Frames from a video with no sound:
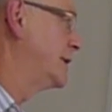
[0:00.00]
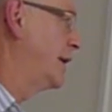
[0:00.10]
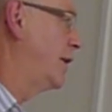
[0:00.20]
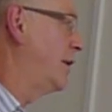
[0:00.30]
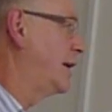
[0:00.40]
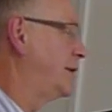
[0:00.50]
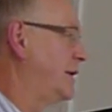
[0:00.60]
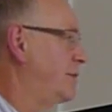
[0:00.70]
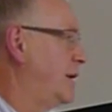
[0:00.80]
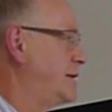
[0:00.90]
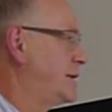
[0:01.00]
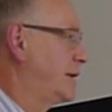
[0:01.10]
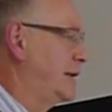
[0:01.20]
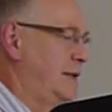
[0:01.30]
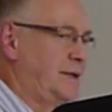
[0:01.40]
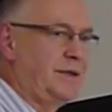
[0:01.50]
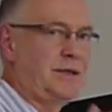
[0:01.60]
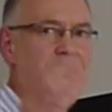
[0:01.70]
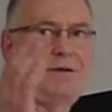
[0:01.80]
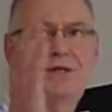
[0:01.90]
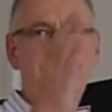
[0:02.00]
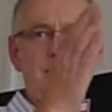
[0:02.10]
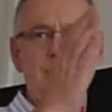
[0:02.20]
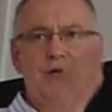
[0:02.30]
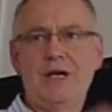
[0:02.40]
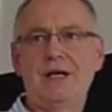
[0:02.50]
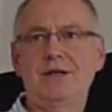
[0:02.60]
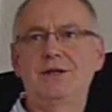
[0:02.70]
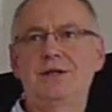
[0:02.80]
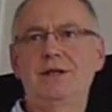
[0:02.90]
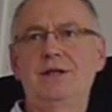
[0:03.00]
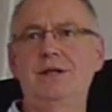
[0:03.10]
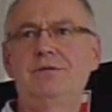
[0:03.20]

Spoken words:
The whole idea basically is that there's no sudden change in the